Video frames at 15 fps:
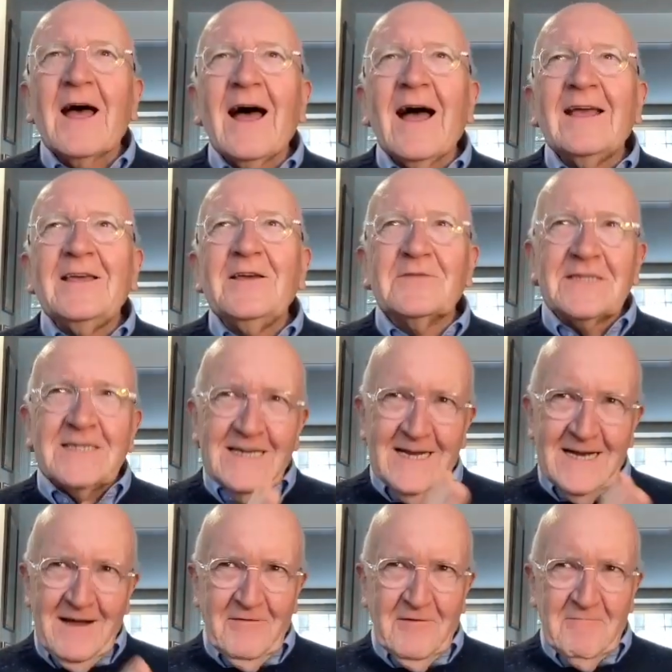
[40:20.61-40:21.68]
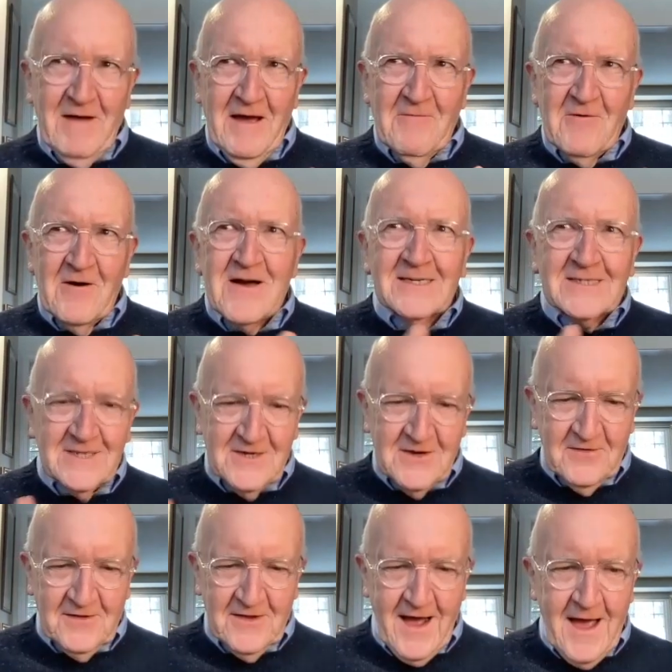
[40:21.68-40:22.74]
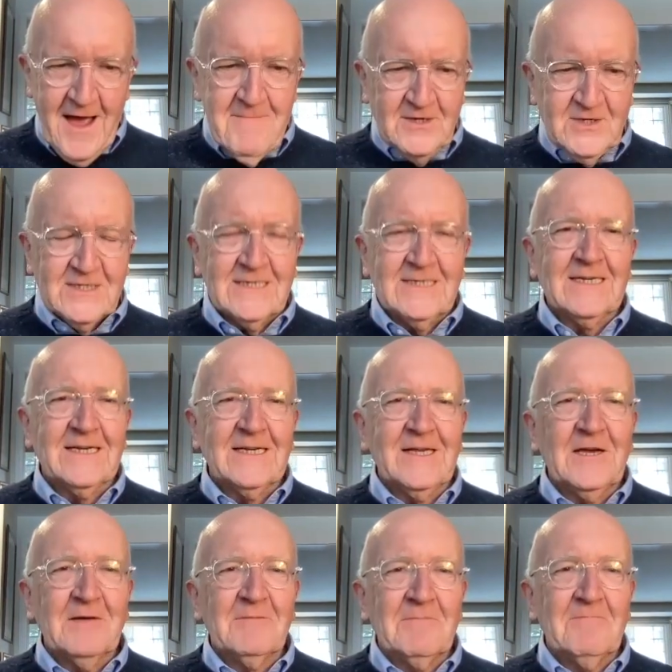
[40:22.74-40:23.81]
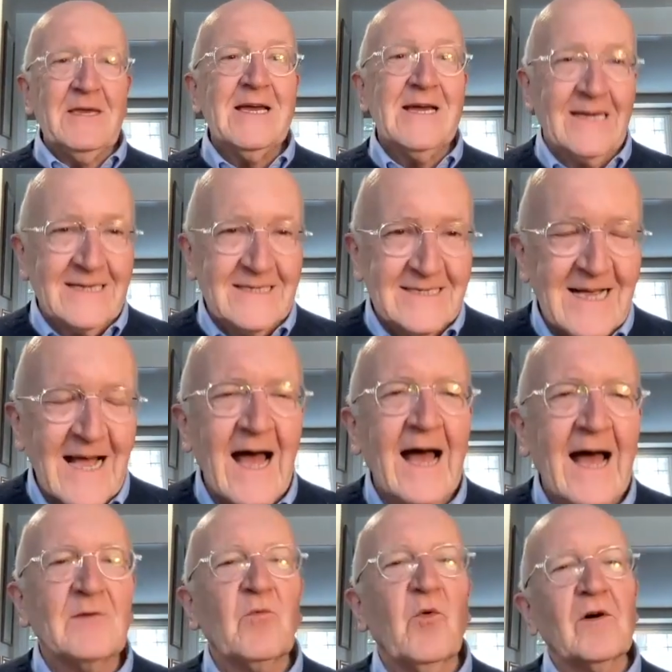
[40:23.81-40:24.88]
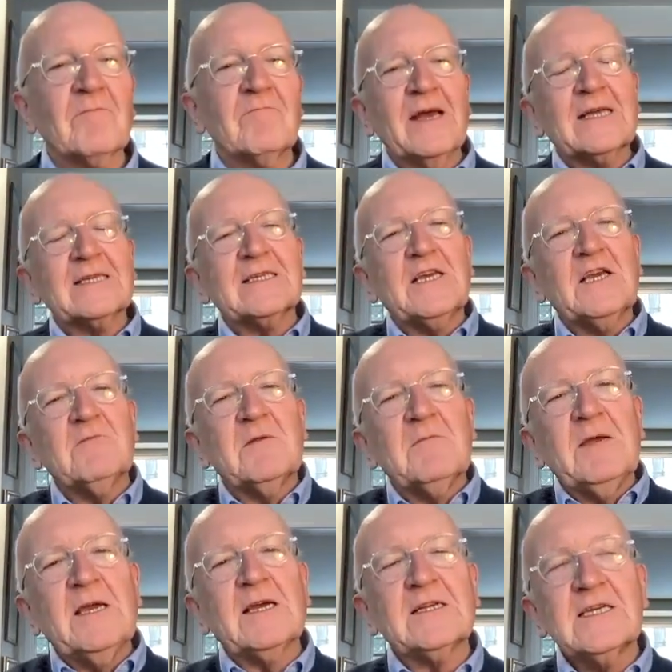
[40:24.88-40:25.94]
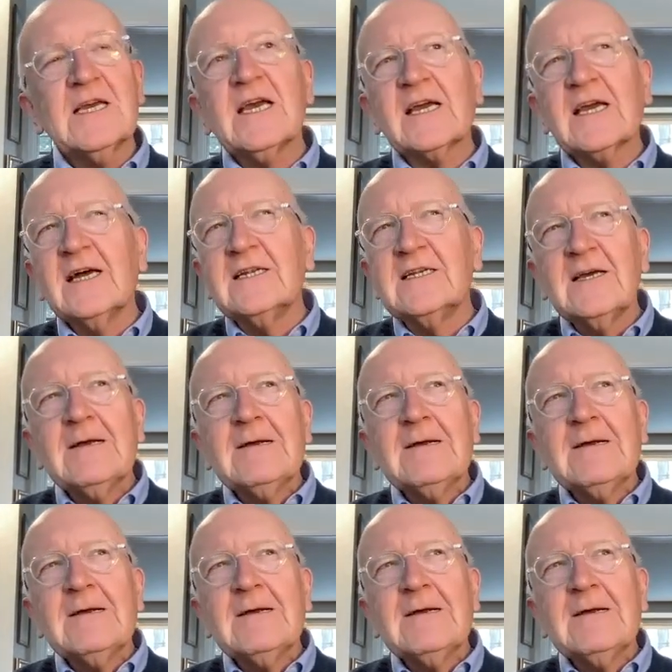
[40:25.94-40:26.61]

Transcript: You've seen enough of my work to know that I'm interested in human beings and what makes a human being tick. And